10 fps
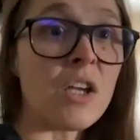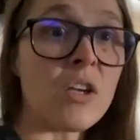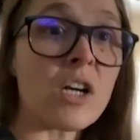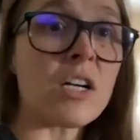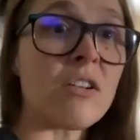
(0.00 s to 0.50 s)

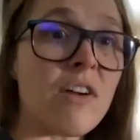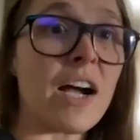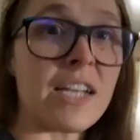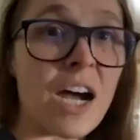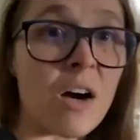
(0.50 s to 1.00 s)
You're gonna
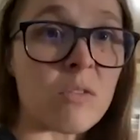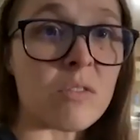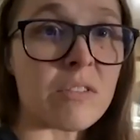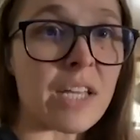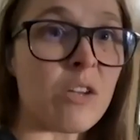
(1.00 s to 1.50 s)
find out
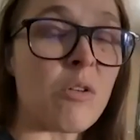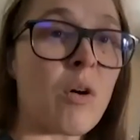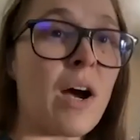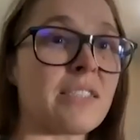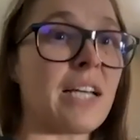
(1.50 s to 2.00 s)
that you
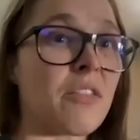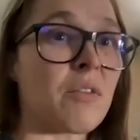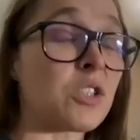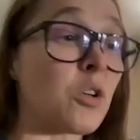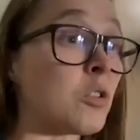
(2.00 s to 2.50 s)
cross that
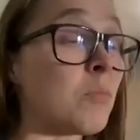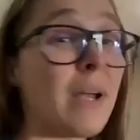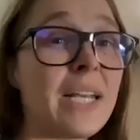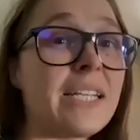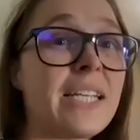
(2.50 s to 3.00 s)
threshold
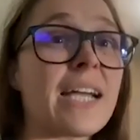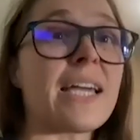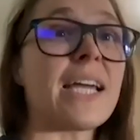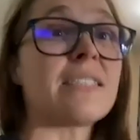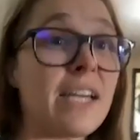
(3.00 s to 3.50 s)
many
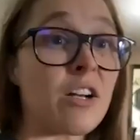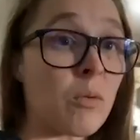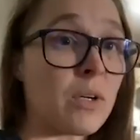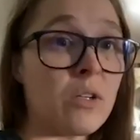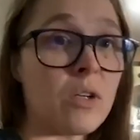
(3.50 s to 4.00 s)
decades later
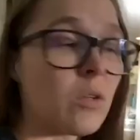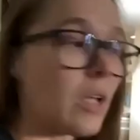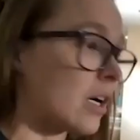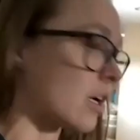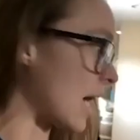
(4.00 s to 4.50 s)
when you no
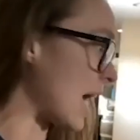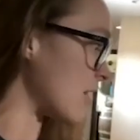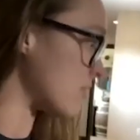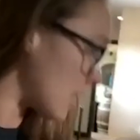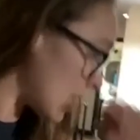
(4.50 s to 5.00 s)
longer have